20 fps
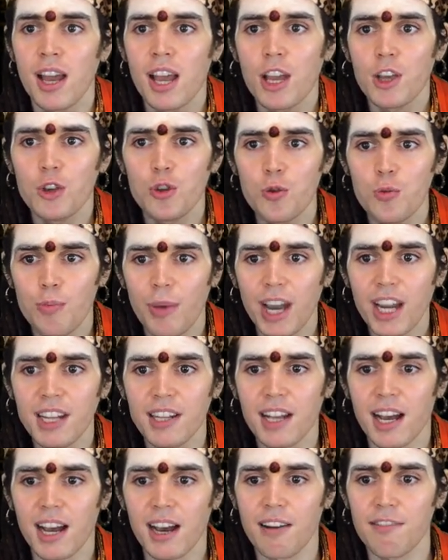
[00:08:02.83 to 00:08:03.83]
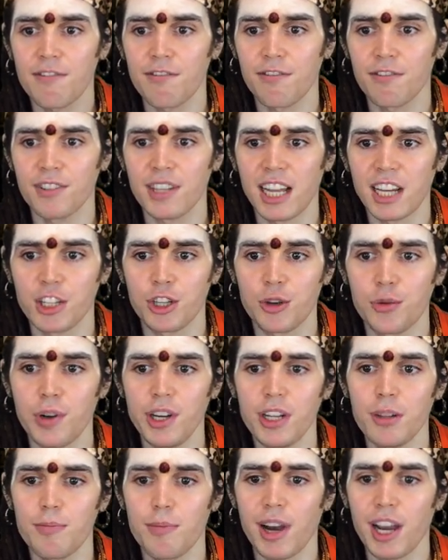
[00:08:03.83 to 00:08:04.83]
you might have that
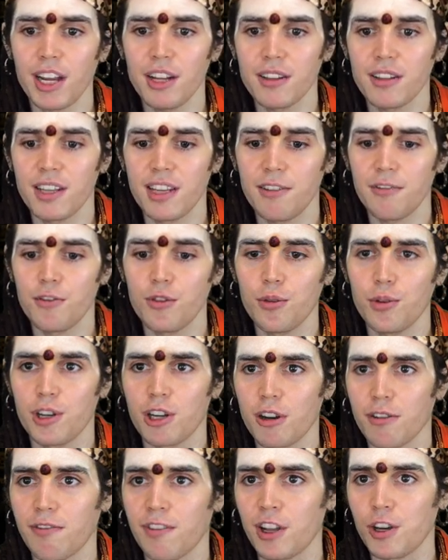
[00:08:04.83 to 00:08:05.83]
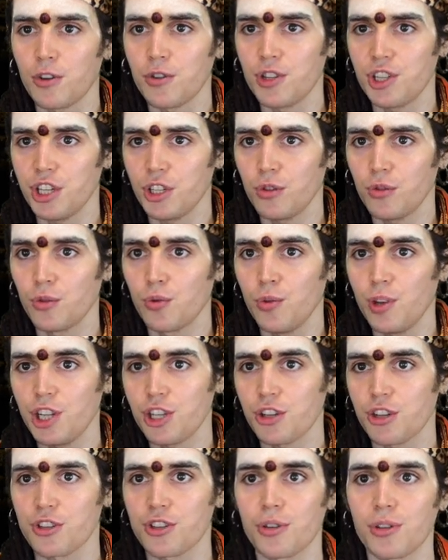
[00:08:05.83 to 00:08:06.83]
greed might give you enough energy to reach
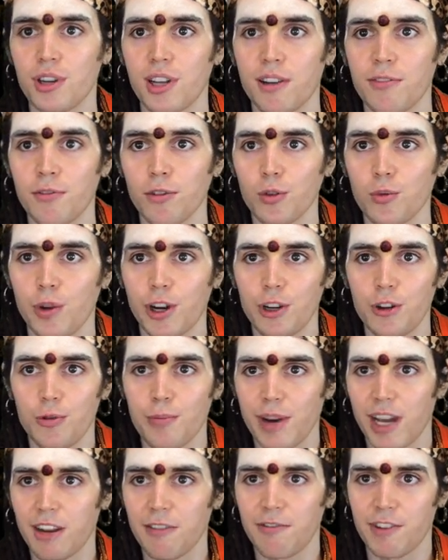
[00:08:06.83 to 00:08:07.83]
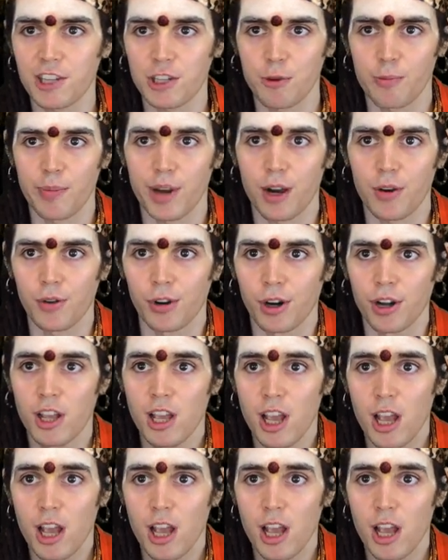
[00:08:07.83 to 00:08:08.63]
a certain level where you manifest the power.